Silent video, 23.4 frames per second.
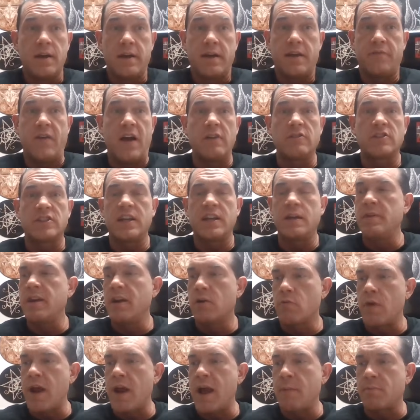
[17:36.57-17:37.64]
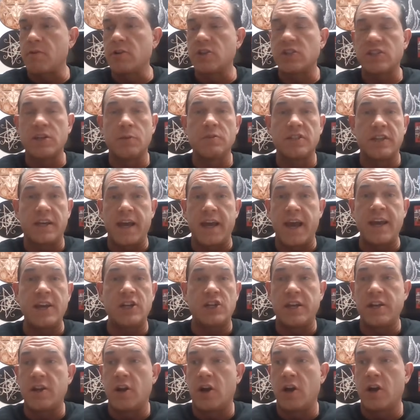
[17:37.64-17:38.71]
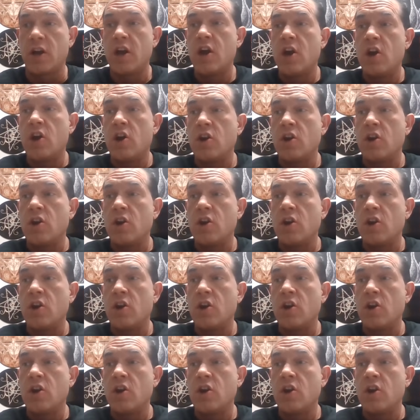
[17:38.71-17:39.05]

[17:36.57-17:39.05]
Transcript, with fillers: If I was going to be a rapper and someone's like, hey, J Dog,